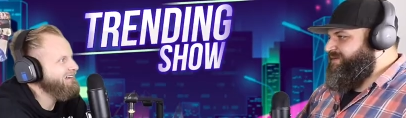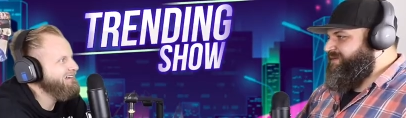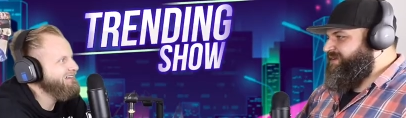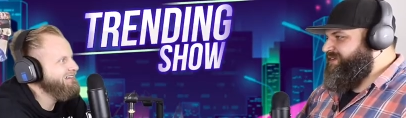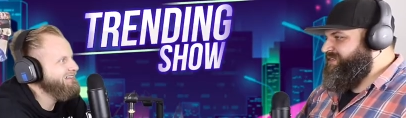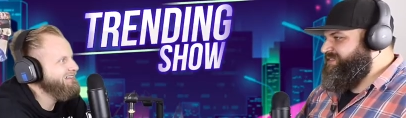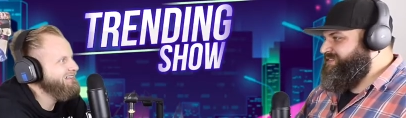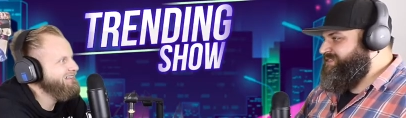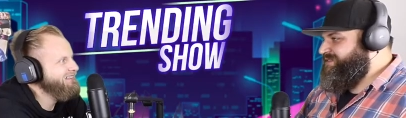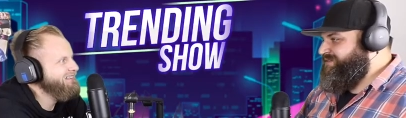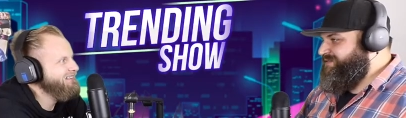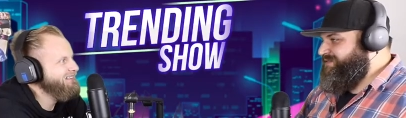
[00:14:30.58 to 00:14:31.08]

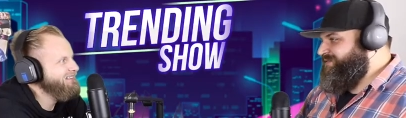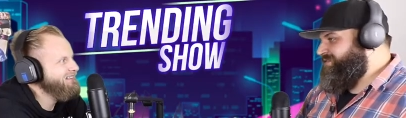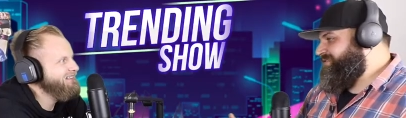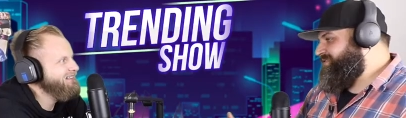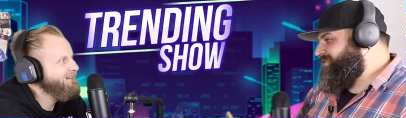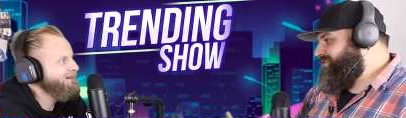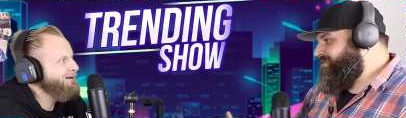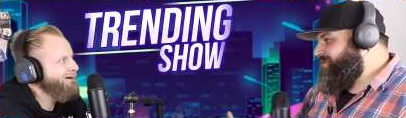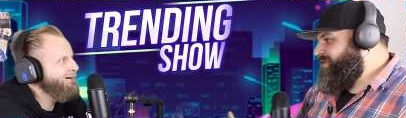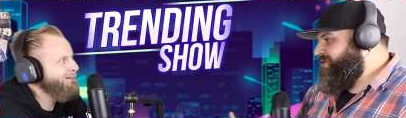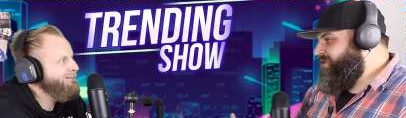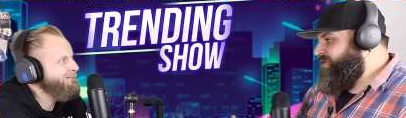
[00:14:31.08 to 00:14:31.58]
Speaker 1: because
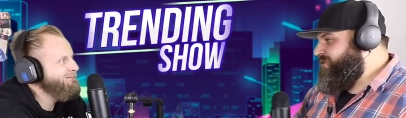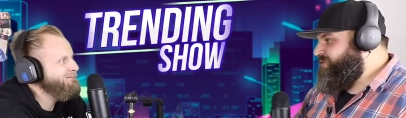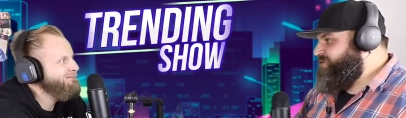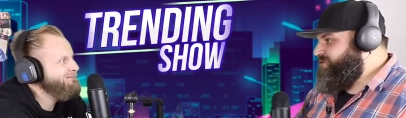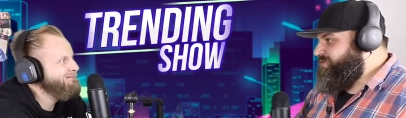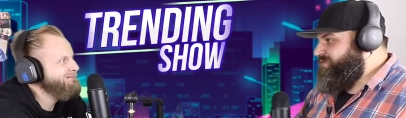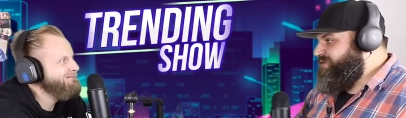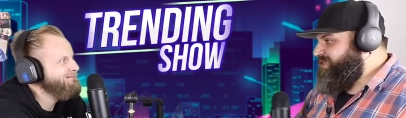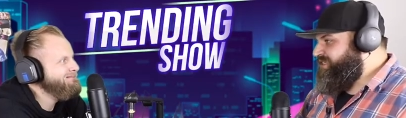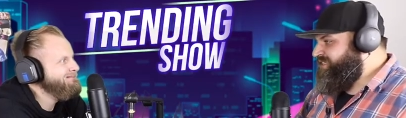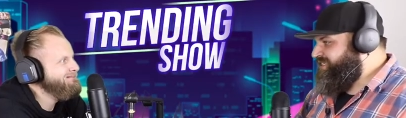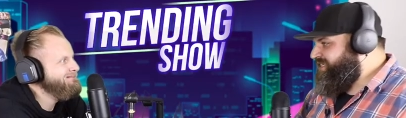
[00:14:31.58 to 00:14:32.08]
some other hosts
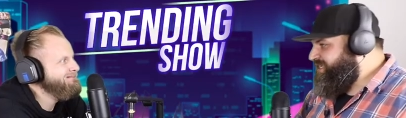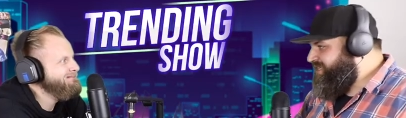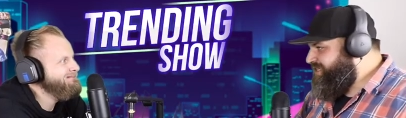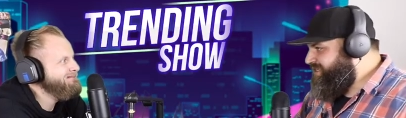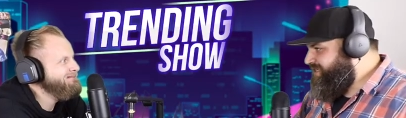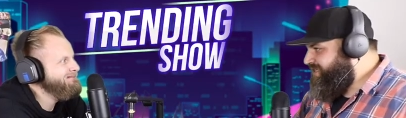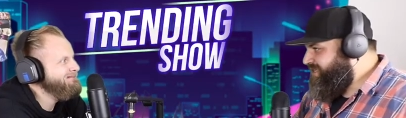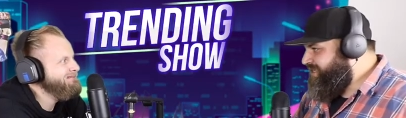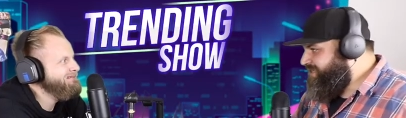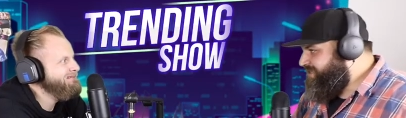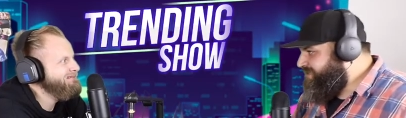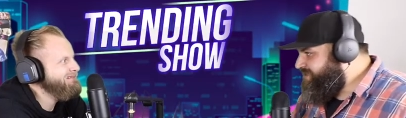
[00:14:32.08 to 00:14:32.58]
would be like,
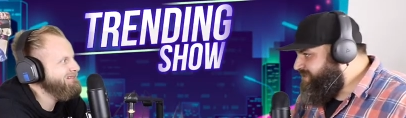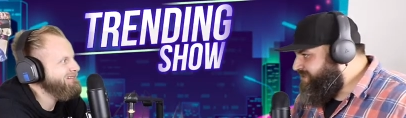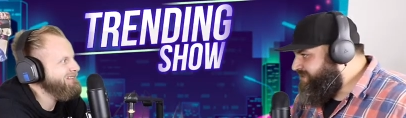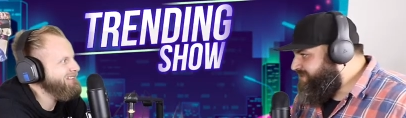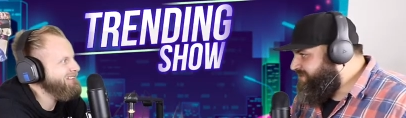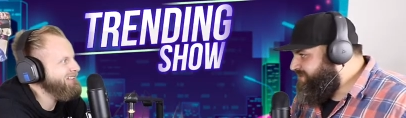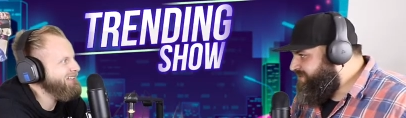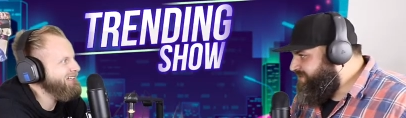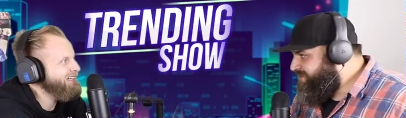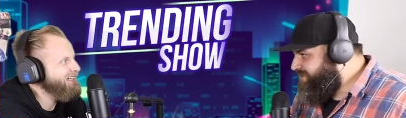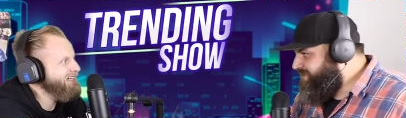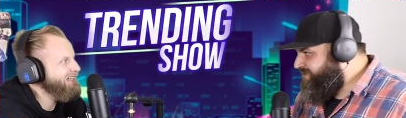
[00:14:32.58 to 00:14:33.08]
"Eat it.
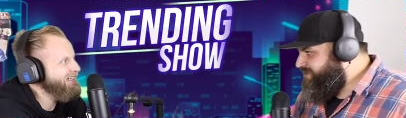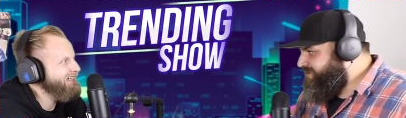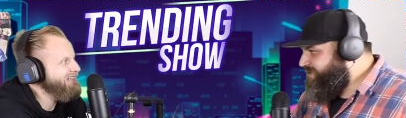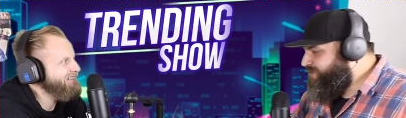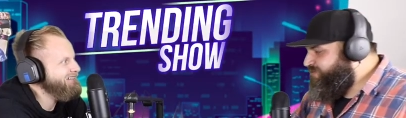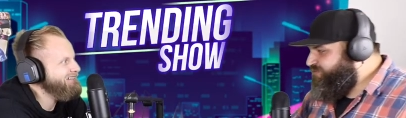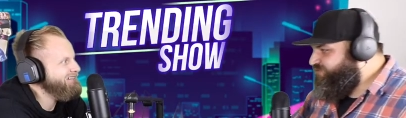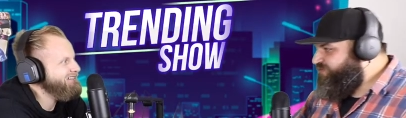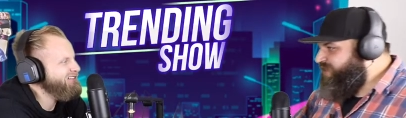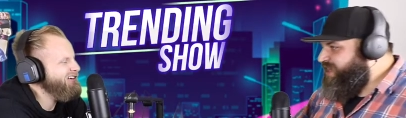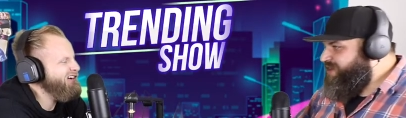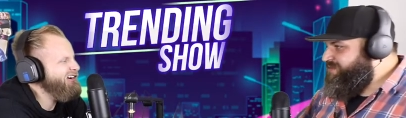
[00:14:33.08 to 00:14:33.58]
Yeah, you're
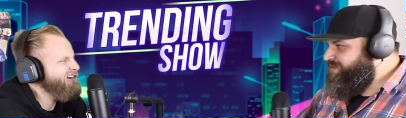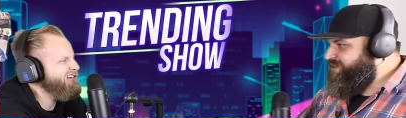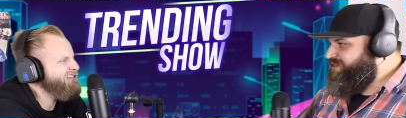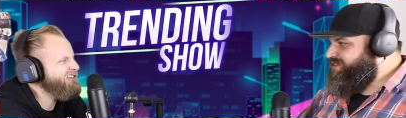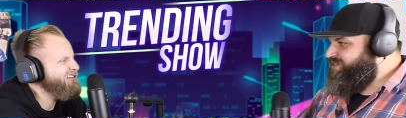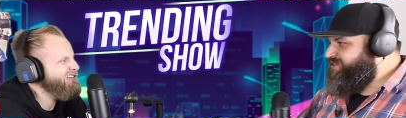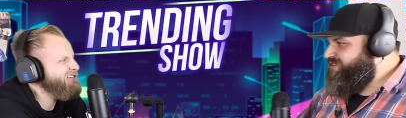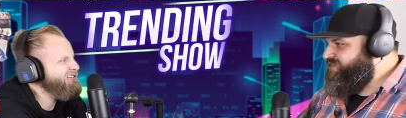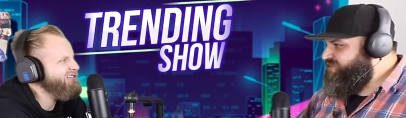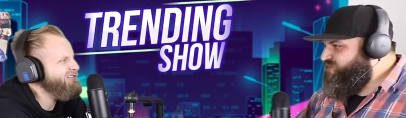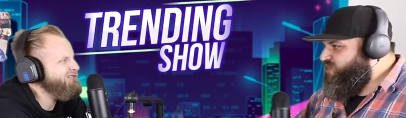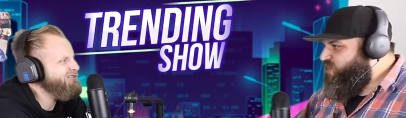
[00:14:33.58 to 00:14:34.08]
famous. Oh,
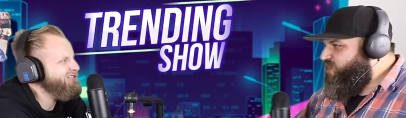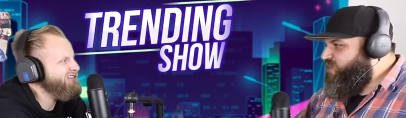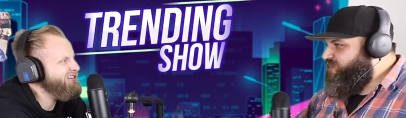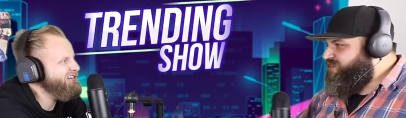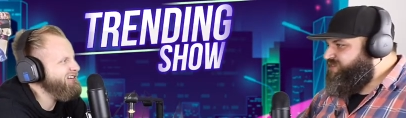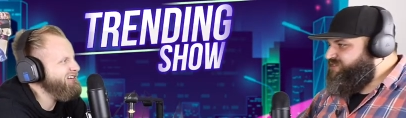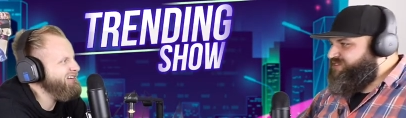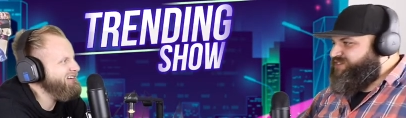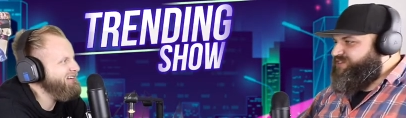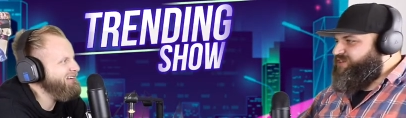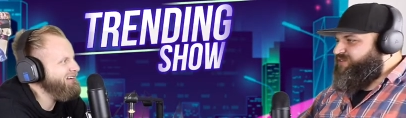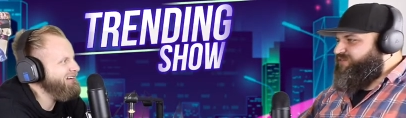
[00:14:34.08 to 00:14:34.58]
get over it. It's the
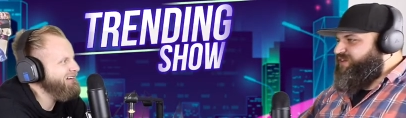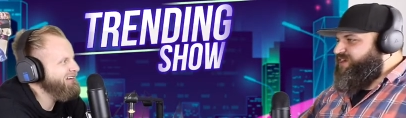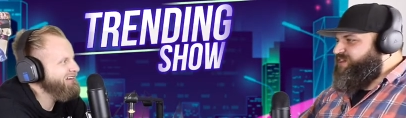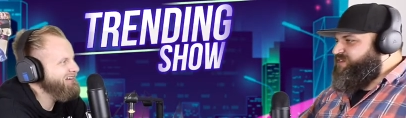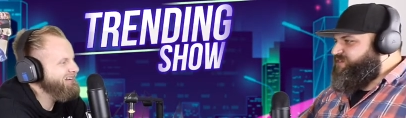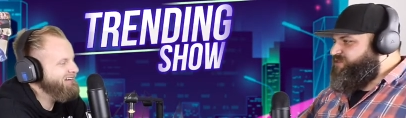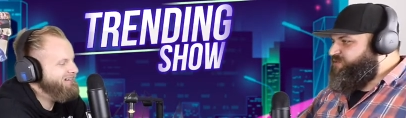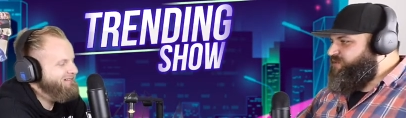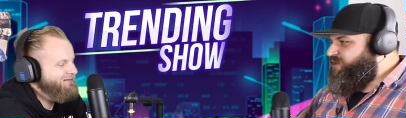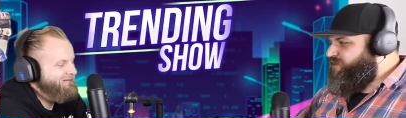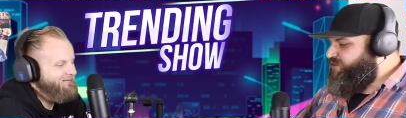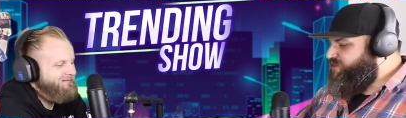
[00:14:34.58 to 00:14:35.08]
hardest thing you've had to
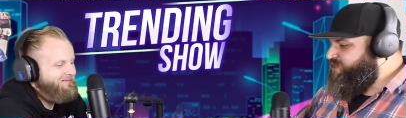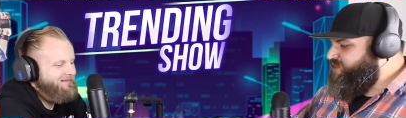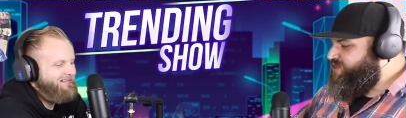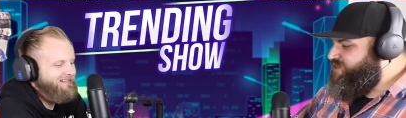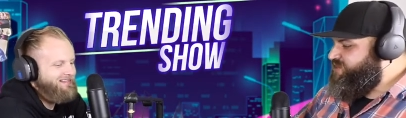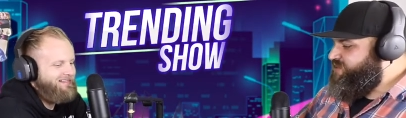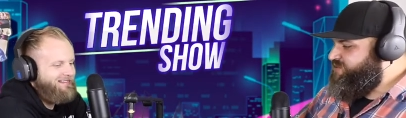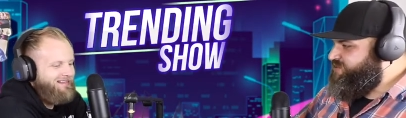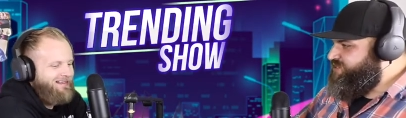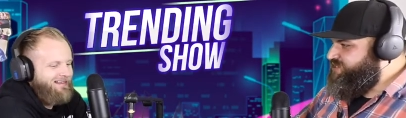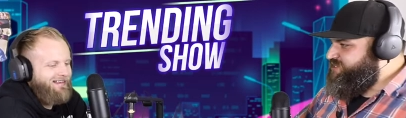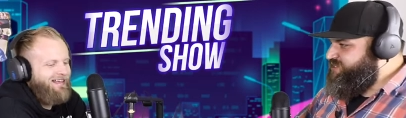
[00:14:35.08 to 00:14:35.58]
do all
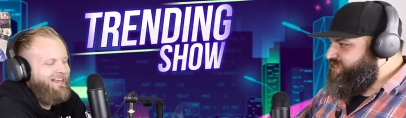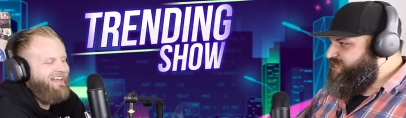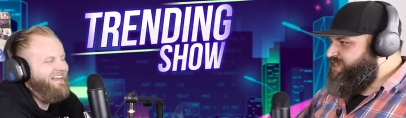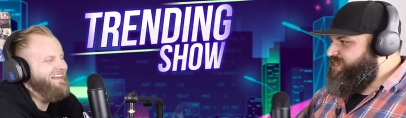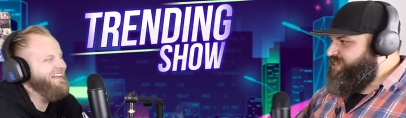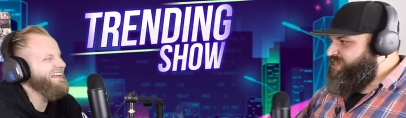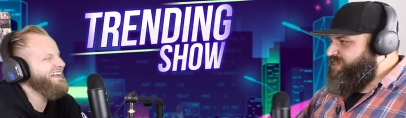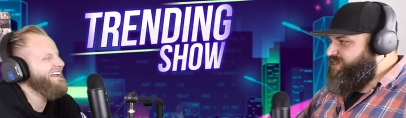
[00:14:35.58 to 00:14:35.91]
year. Yeah. Just eat